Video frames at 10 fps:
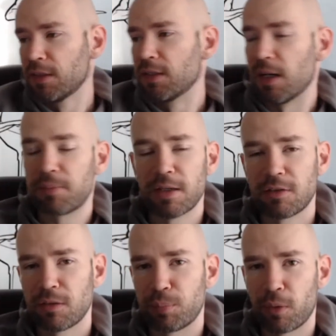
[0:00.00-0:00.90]
I'm getting
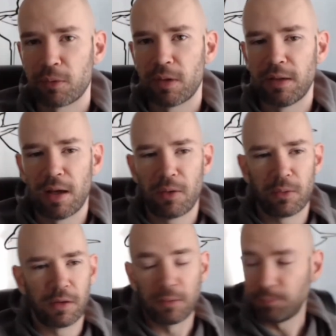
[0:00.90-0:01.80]
to the point right now
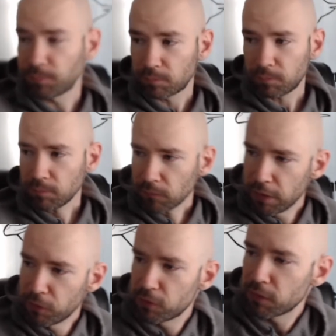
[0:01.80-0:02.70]
where,
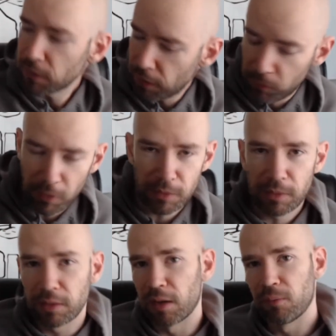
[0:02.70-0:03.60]
I want
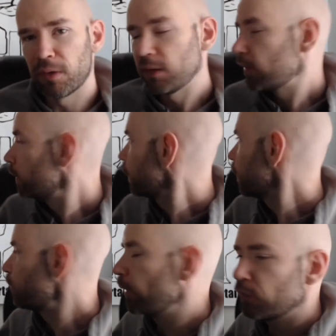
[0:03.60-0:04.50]
to
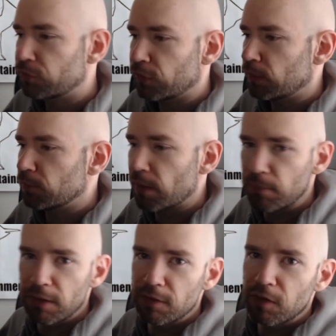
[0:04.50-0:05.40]
have my own freedom. I
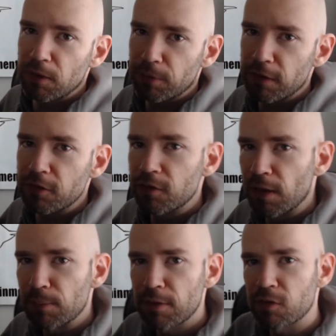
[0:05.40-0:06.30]
made Attainable
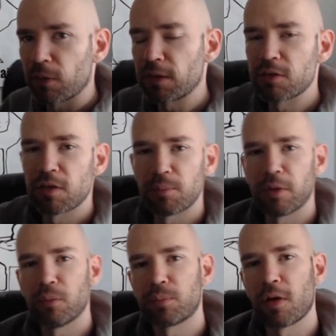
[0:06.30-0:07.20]
Entertainment so I could sell
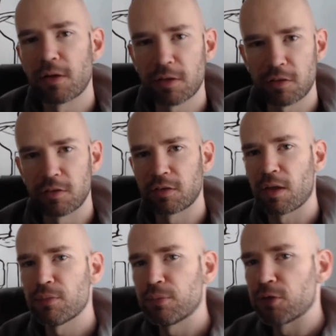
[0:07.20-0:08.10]
my own products and
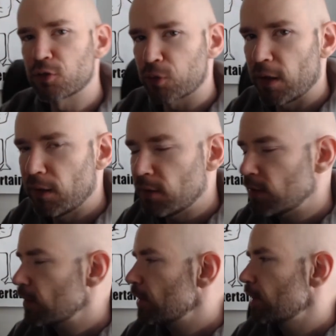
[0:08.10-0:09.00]
stuff, which is great.
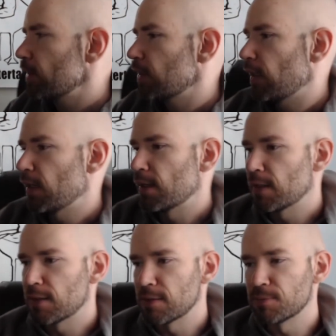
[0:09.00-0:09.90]

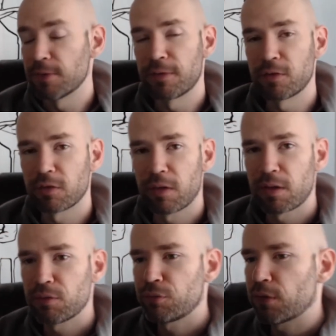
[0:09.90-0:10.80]
But there's a
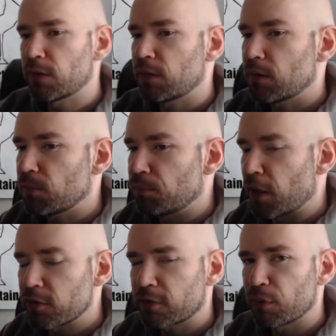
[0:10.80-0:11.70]
lot of
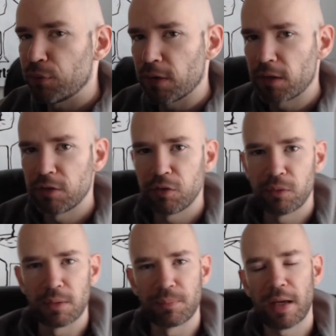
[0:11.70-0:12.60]
boss stuff you got to
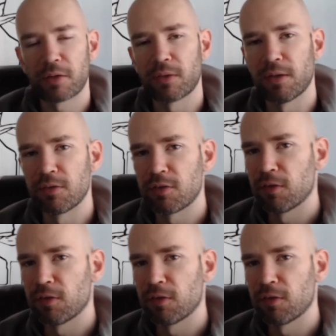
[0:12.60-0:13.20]
do in the background.